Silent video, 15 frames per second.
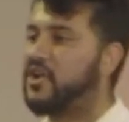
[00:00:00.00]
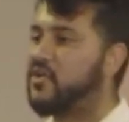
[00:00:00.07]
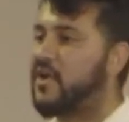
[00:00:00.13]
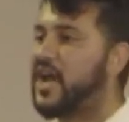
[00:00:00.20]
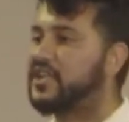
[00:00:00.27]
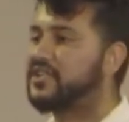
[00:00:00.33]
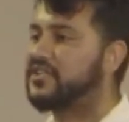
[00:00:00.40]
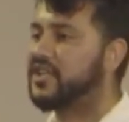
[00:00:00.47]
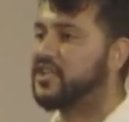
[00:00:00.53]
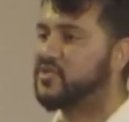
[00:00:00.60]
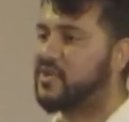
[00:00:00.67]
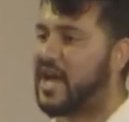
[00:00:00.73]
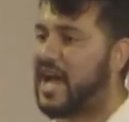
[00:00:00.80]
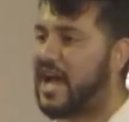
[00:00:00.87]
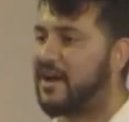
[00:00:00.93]
interaction that
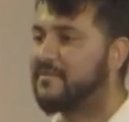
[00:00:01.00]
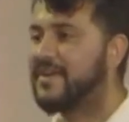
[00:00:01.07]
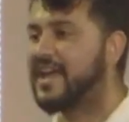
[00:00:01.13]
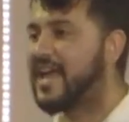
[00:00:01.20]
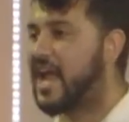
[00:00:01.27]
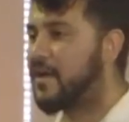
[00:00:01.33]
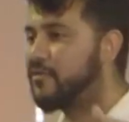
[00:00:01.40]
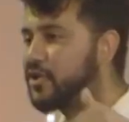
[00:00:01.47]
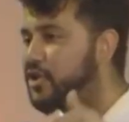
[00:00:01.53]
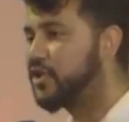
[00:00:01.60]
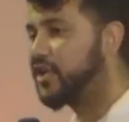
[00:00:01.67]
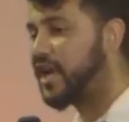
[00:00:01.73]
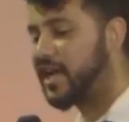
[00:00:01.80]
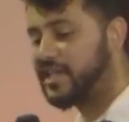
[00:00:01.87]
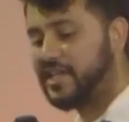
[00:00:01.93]
you have, every
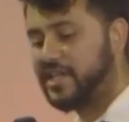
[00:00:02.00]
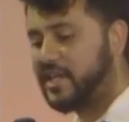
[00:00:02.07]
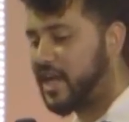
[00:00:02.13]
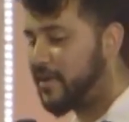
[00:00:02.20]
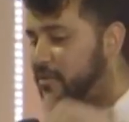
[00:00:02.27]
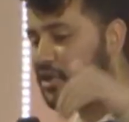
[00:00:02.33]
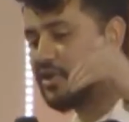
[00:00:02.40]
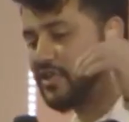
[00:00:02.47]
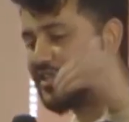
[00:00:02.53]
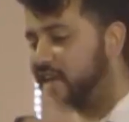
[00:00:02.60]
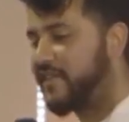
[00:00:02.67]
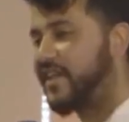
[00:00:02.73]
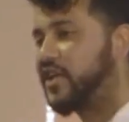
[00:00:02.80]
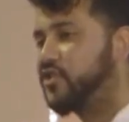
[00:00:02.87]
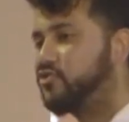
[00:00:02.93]
good idea, every good
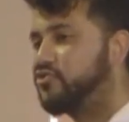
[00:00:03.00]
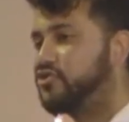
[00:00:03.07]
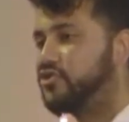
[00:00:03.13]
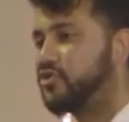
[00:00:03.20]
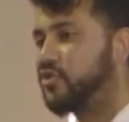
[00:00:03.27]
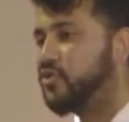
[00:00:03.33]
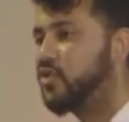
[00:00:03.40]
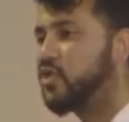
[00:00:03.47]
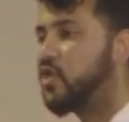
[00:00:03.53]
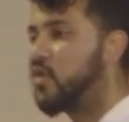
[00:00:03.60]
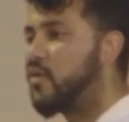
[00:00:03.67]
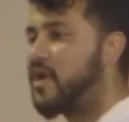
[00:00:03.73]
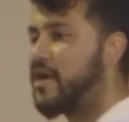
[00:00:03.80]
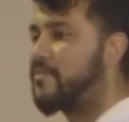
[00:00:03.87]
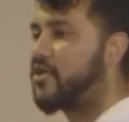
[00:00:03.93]
thing that you do,
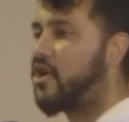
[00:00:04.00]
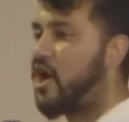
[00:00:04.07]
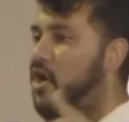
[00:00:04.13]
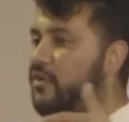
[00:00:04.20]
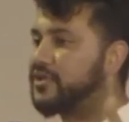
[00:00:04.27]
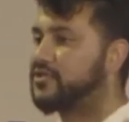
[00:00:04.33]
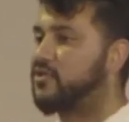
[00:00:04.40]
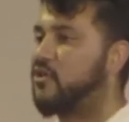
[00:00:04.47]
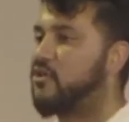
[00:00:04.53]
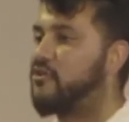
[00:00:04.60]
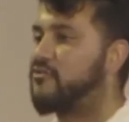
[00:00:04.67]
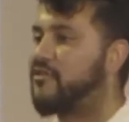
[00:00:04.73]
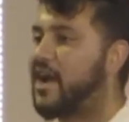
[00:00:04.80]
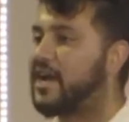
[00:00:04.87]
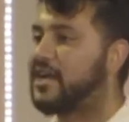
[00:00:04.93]
remember to always
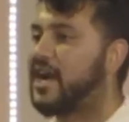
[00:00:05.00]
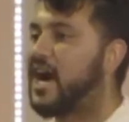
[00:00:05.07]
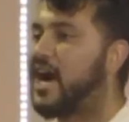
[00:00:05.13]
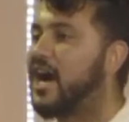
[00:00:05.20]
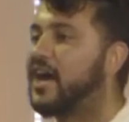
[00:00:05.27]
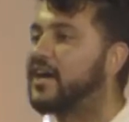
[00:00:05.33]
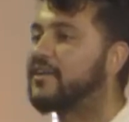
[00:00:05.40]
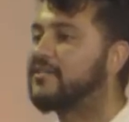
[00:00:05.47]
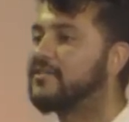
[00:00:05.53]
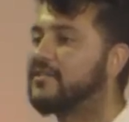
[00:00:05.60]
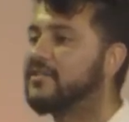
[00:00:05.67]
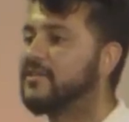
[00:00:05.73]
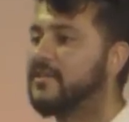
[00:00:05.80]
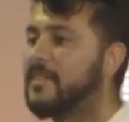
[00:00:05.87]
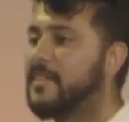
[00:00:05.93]
glorify God.
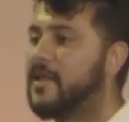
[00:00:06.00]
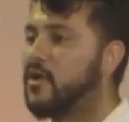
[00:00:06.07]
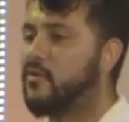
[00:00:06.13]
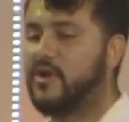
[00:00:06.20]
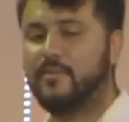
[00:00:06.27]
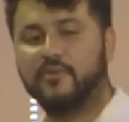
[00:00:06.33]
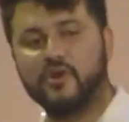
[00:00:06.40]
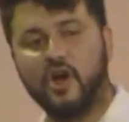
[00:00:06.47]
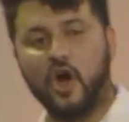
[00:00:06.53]
Remember to